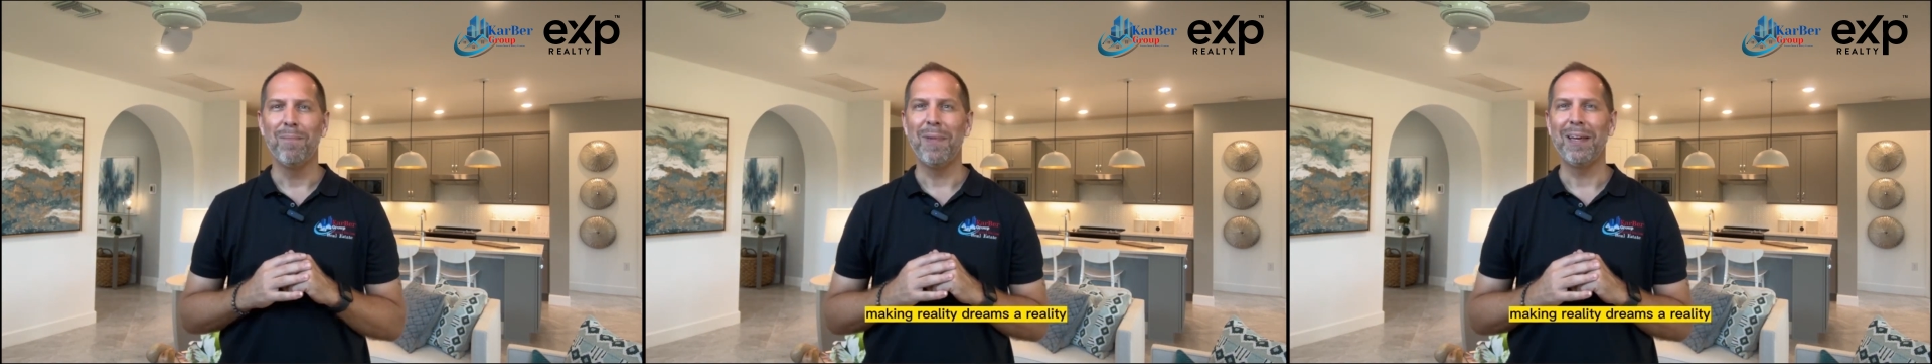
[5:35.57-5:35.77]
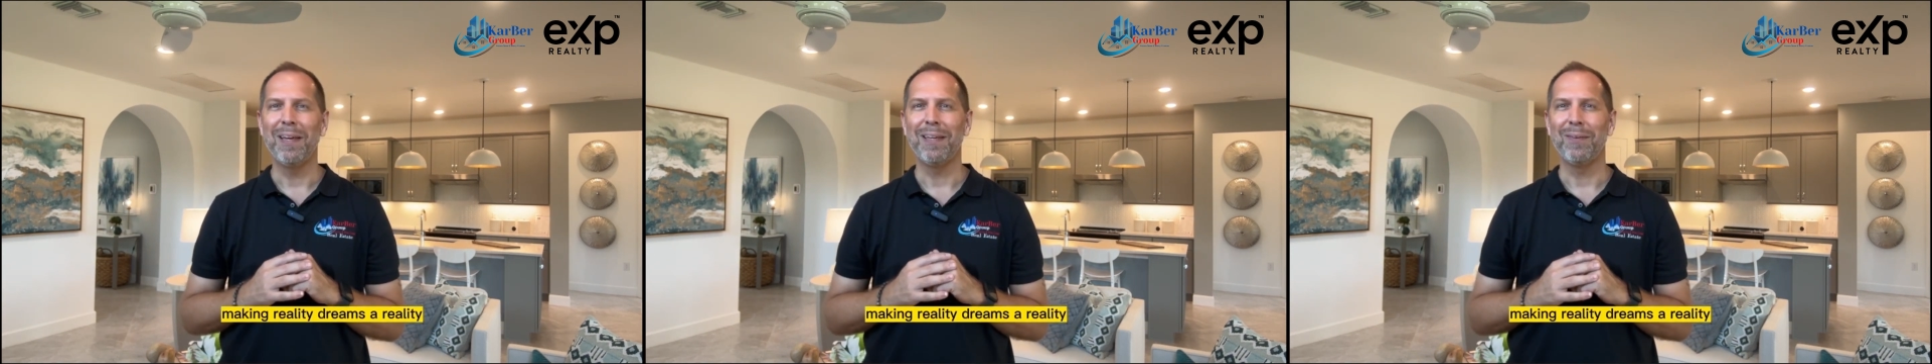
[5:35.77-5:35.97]

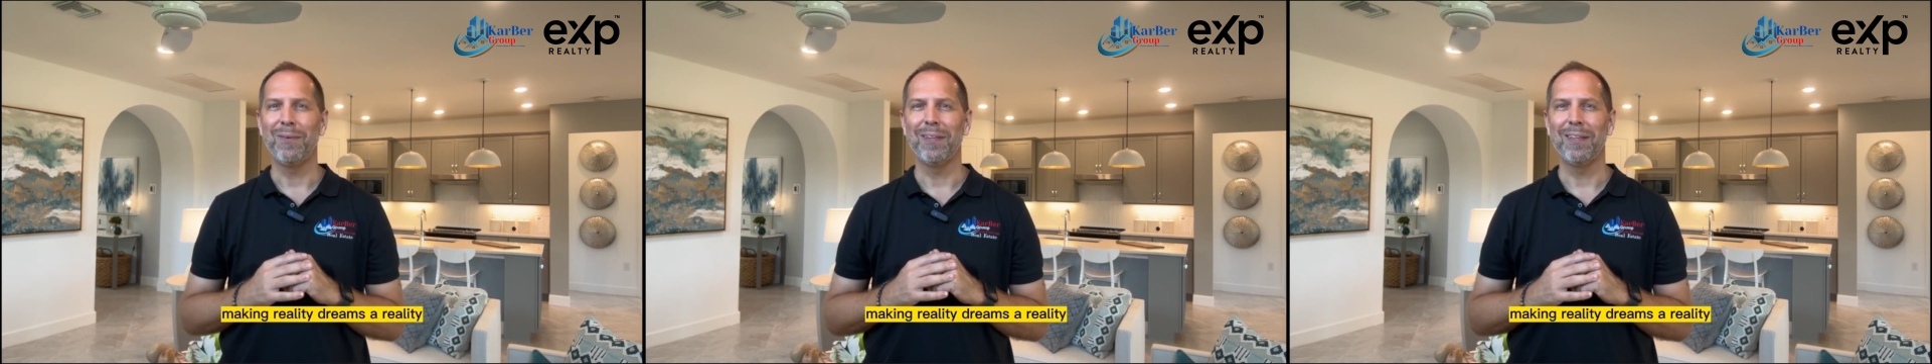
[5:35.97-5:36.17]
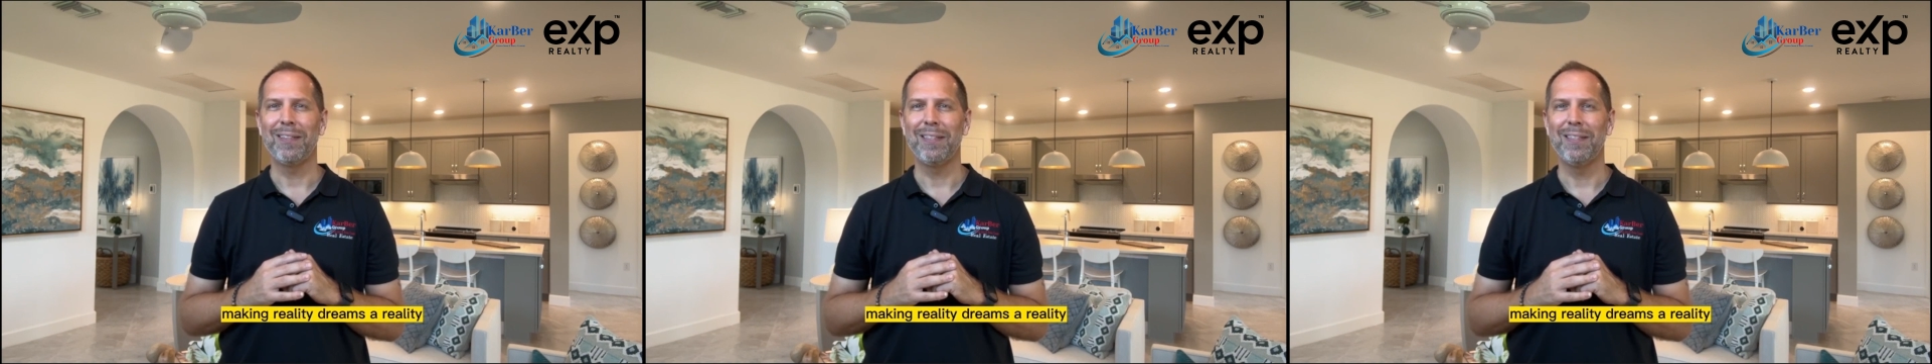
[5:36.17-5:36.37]
making
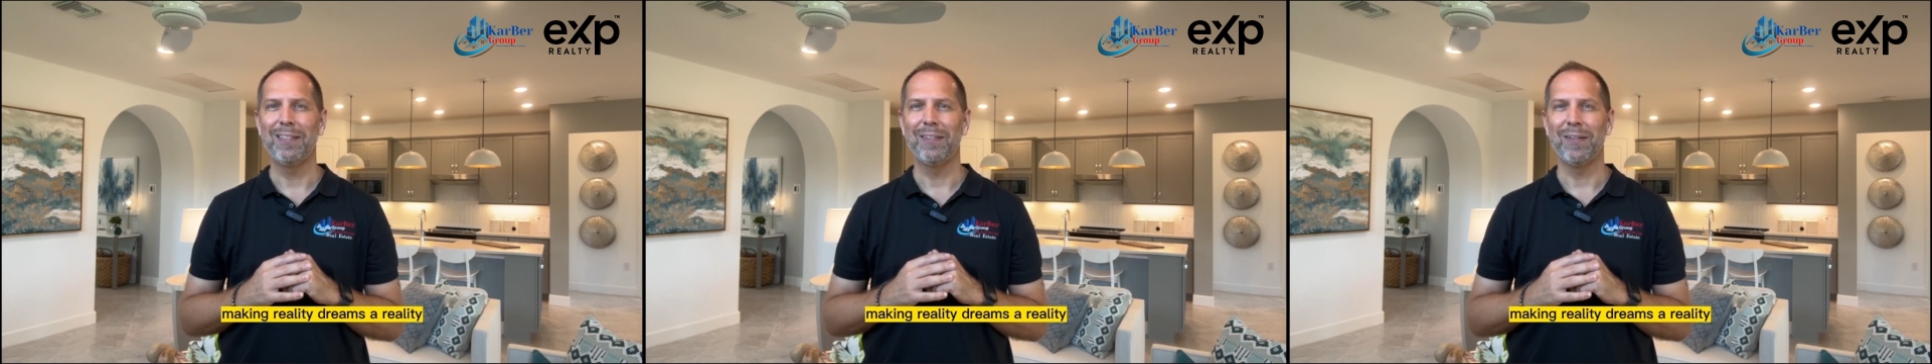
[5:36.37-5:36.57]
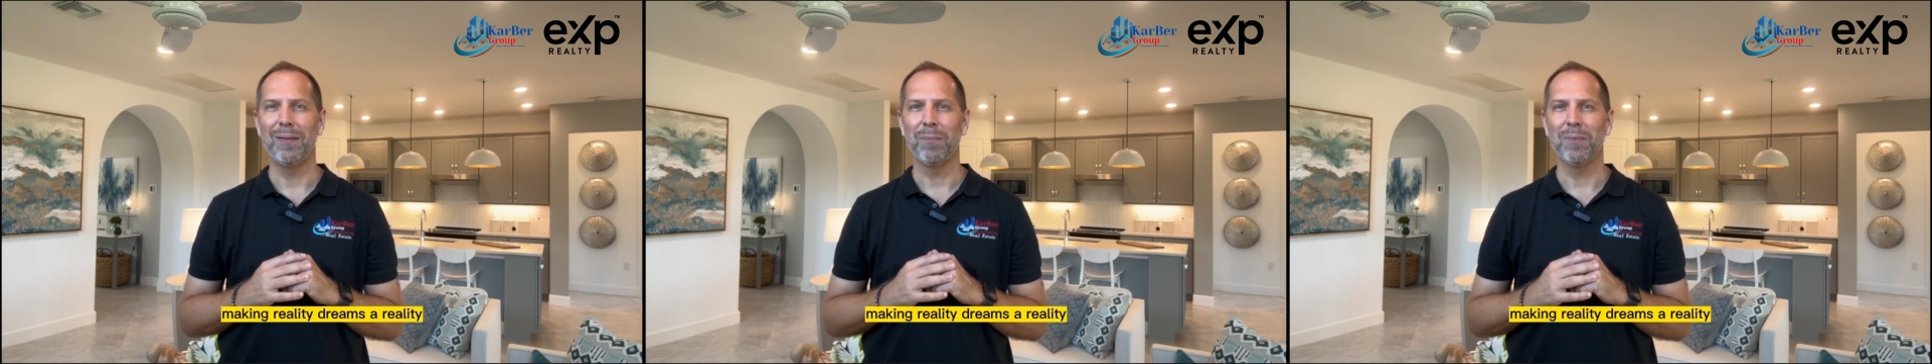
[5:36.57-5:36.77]
realty
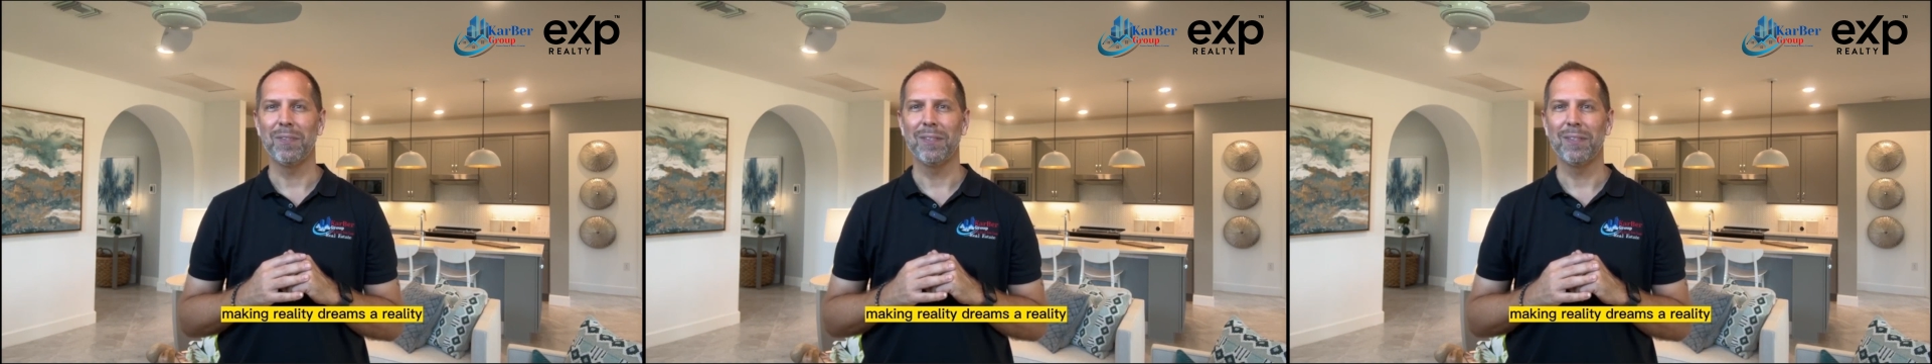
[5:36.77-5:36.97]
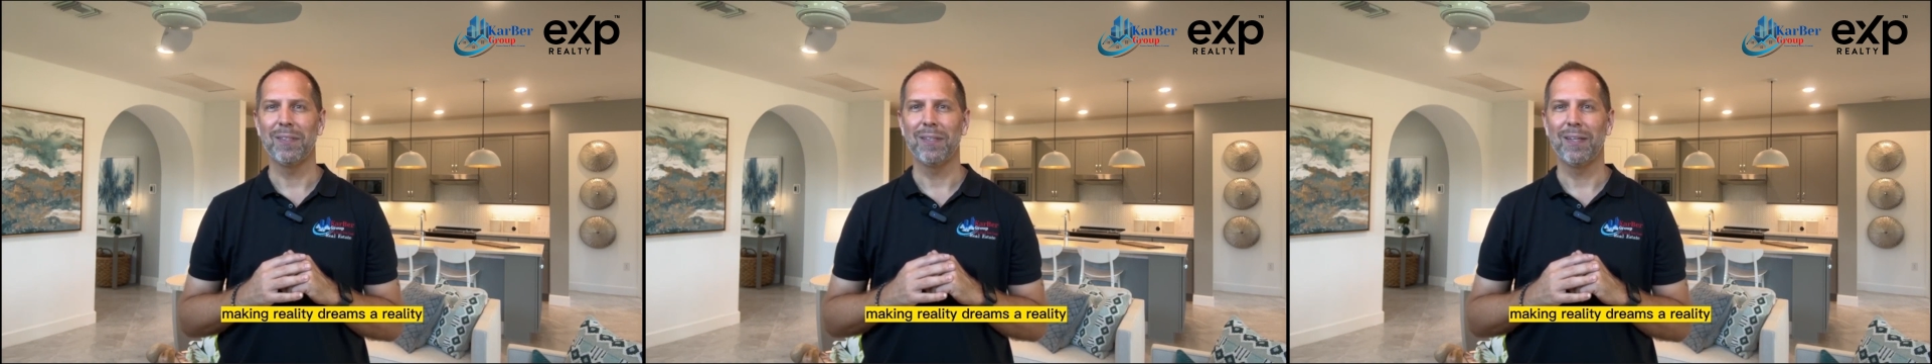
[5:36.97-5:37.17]

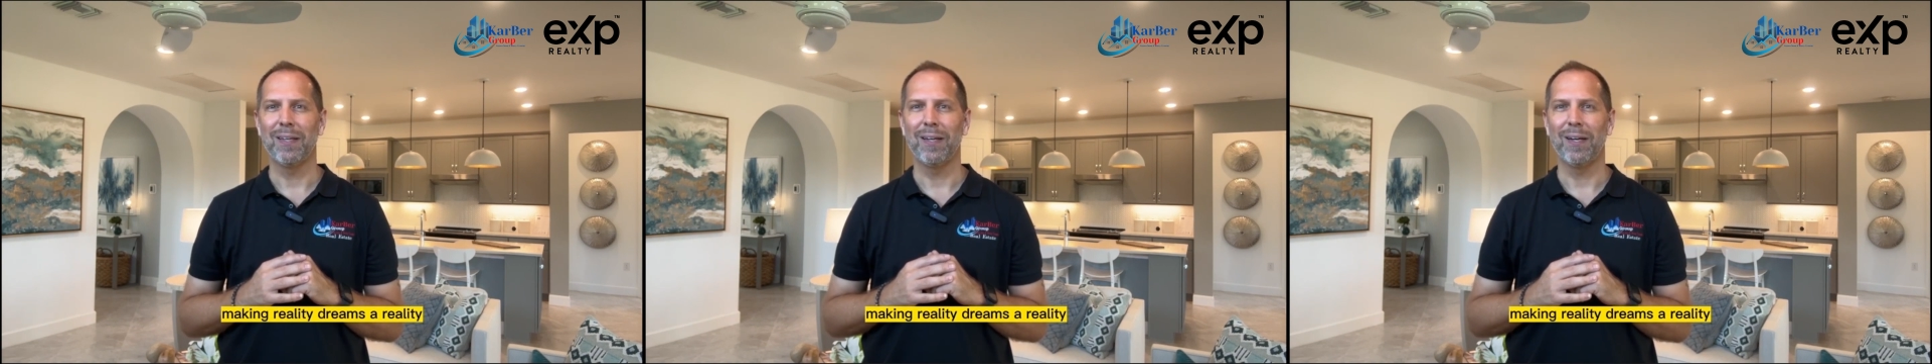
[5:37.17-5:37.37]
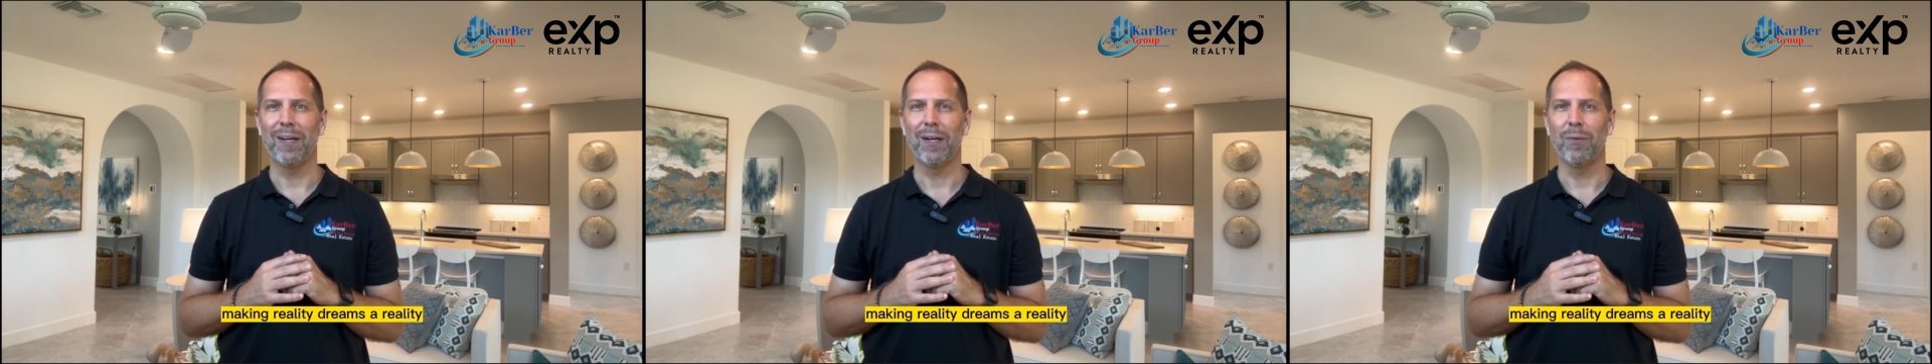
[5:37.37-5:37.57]
dreams
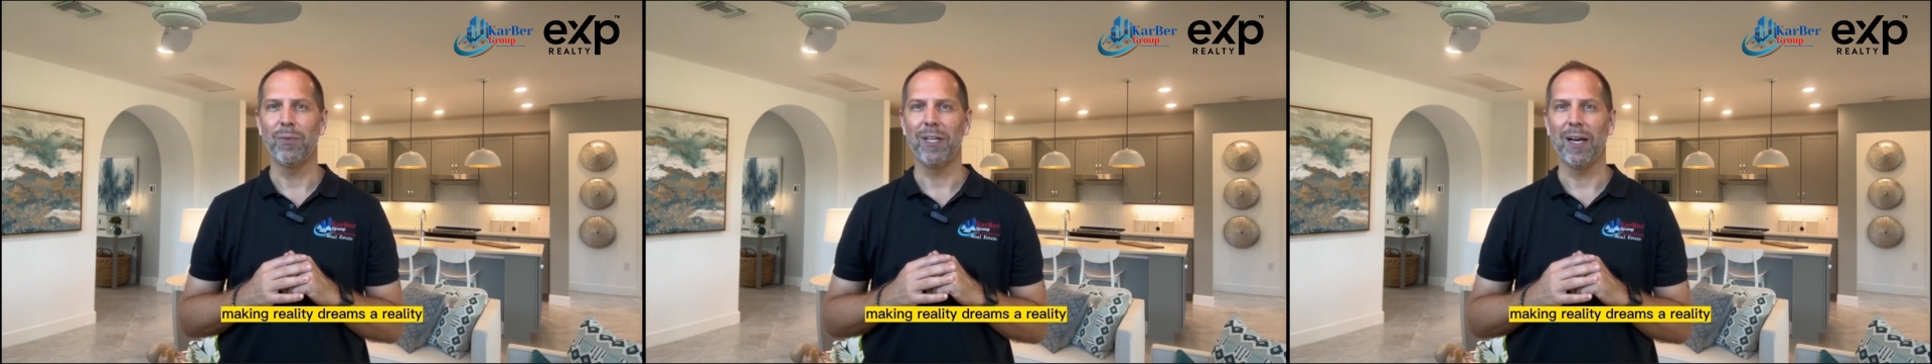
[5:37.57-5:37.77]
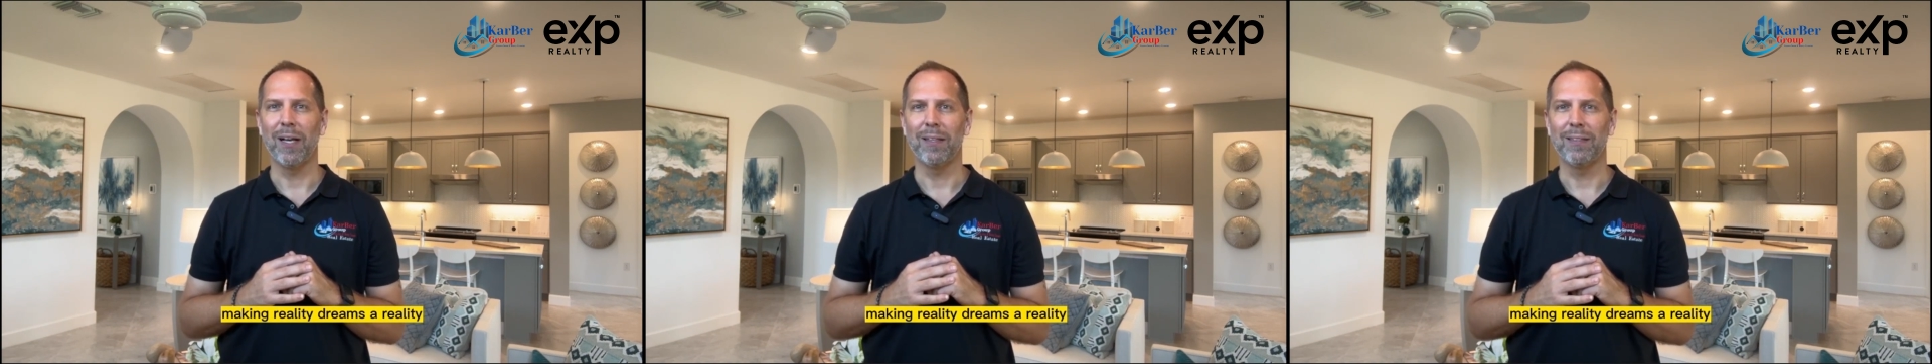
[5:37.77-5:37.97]
a
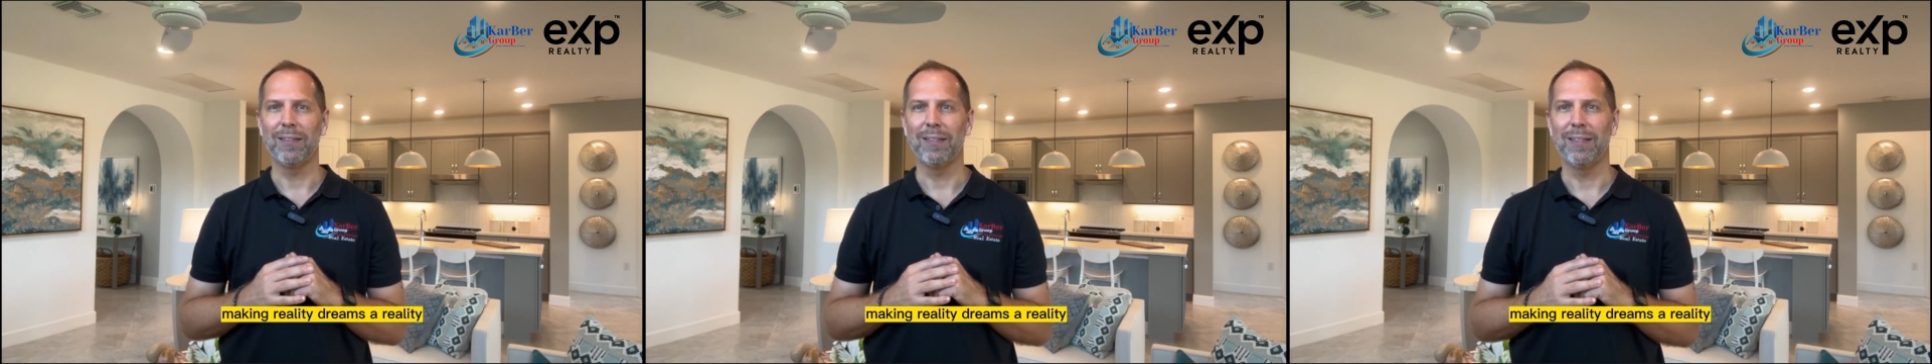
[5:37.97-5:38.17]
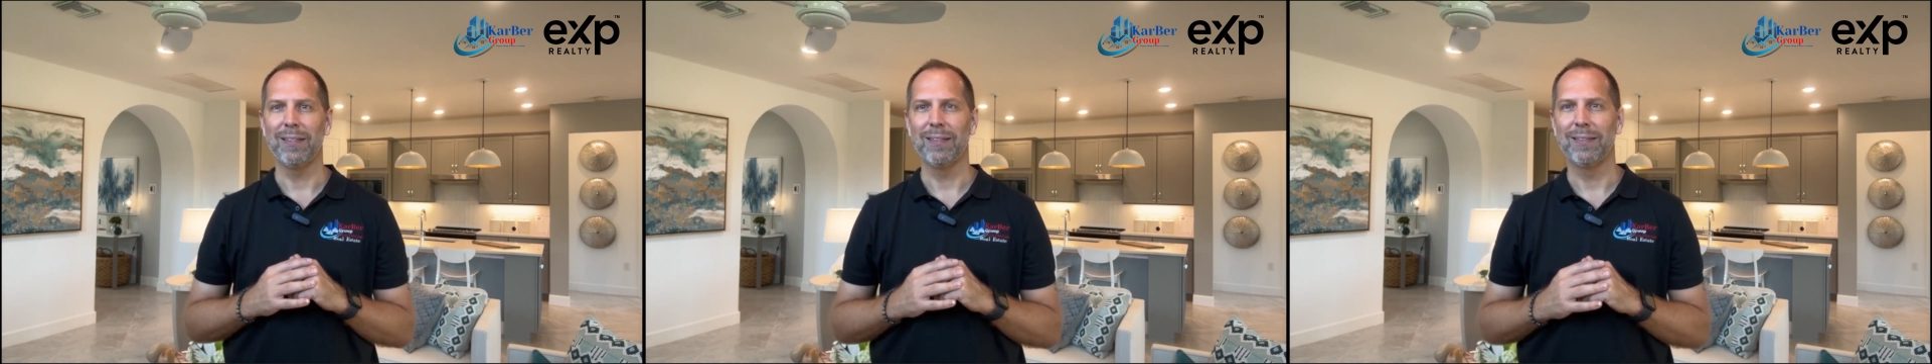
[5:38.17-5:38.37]

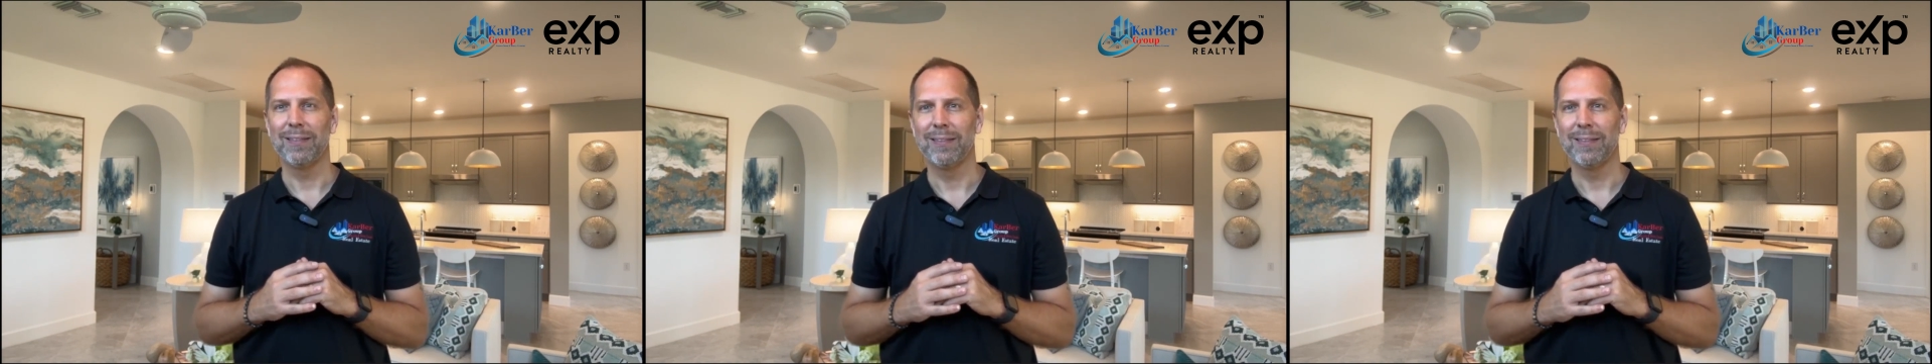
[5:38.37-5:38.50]
reality.